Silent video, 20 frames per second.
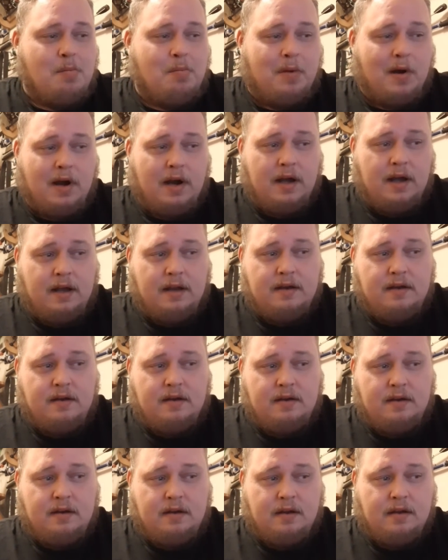but
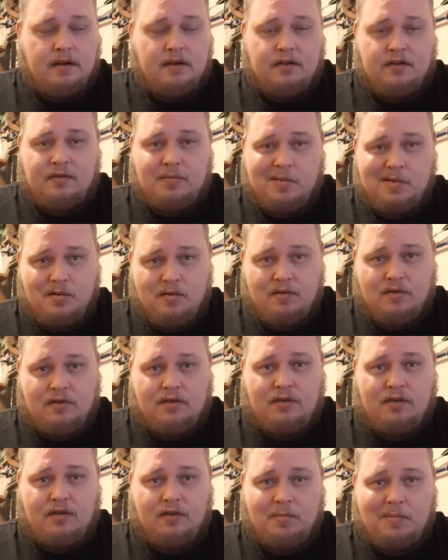the
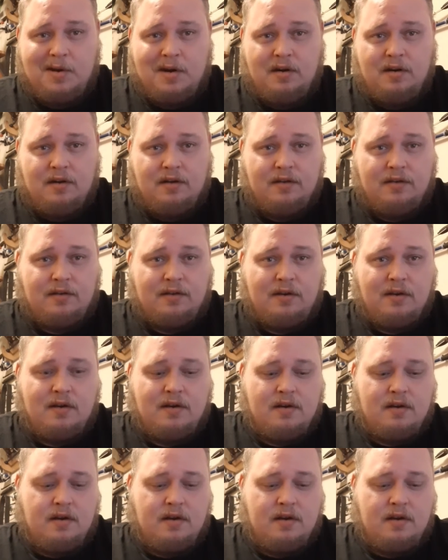spoons, the spinners,